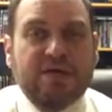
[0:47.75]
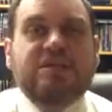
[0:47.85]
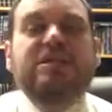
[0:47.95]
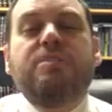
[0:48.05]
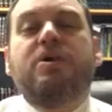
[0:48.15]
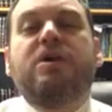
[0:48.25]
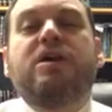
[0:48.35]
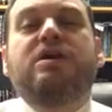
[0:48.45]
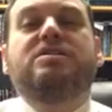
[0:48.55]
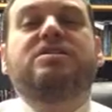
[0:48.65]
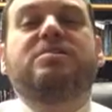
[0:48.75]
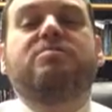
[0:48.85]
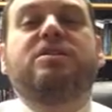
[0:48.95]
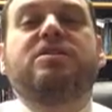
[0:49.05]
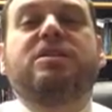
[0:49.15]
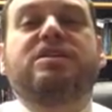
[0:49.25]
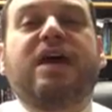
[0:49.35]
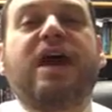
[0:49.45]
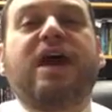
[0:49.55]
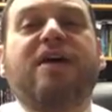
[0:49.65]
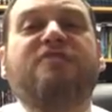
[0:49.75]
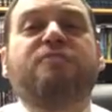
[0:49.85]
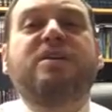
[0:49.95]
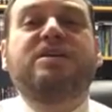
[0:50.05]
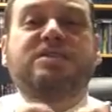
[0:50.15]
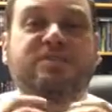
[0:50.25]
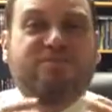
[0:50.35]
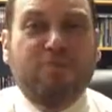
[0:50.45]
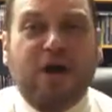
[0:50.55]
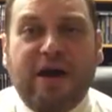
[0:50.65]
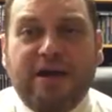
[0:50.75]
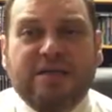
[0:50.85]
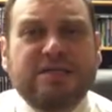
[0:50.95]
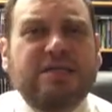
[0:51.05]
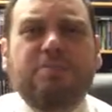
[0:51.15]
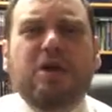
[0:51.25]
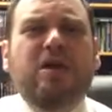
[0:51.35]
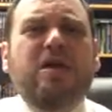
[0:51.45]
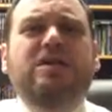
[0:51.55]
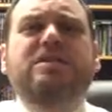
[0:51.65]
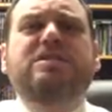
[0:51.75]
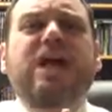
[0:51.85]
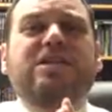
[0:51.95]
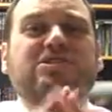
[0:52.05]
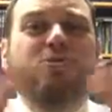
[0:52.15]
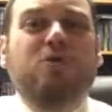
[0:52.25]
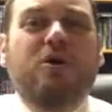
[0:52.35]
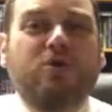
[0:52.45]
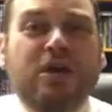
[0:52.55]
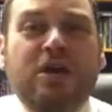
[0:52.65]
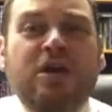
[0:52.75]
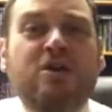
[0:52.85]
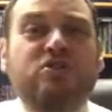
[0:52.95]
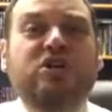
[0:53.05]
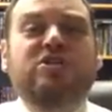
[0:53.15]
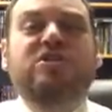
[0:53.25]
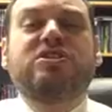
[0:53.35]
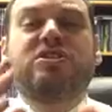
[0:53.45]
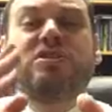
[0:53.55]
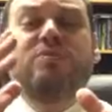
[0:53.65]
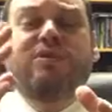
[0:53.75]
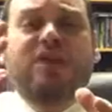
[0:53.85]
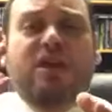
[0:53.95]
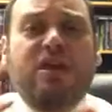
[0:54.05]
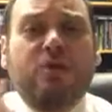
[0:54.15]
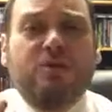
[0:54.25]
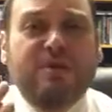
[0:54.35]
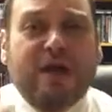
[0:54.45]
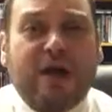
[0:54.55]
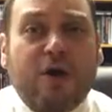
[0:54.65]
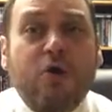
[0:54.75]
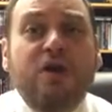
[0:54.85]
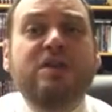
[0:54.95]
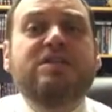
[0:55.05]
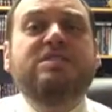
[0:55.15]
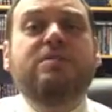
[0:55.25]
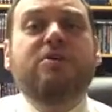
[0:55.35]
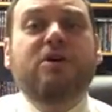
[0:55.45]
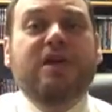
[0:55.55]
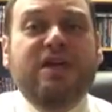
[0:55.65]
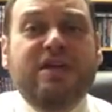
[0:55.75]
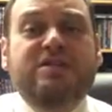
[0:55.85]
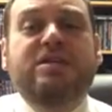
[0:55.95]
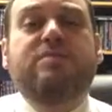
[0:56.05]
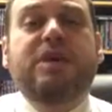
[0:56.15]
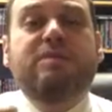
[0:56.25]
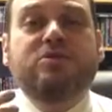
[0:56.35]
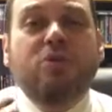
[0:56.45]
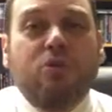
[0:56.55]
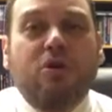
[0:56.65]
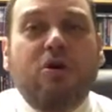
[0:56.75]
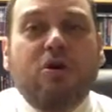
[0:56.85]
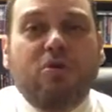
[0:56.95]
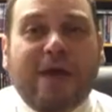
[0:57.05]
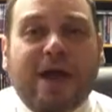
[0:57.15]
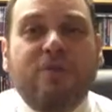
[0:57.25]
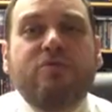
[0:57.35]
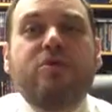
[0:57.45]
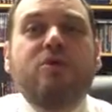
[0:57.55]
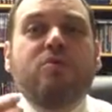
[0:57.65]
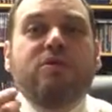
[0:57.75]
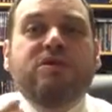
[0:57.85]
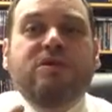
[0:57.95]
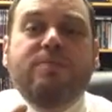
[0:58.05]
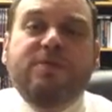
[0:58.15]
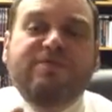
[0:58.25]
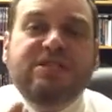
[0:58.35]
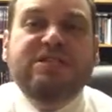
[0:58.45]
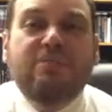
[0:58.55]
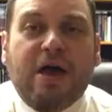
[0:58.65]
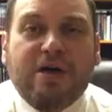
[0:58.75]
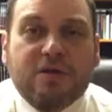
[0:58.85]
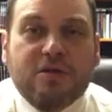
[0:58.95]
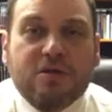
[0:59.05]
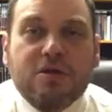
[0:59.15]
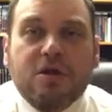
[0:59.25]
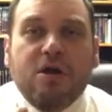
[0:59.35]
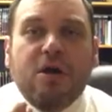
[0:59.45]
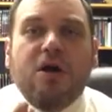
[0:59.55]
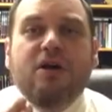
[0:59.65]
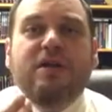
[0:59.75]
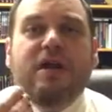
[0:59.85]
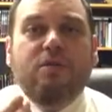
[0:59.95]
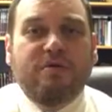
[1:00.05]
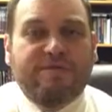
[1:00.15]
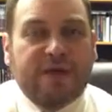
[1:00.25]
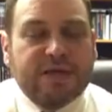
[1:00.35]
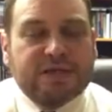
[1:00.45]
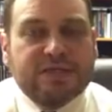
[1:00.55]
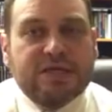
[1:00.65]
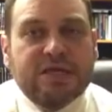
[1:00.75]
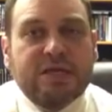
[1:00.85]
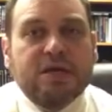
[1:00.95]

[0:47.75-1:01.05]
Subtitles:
Simcha is the ability to have peace of mind. Simcha is not to worry, just to deal with the here and now. Simcha is to be able to walk around with a little bit of a smile on our face.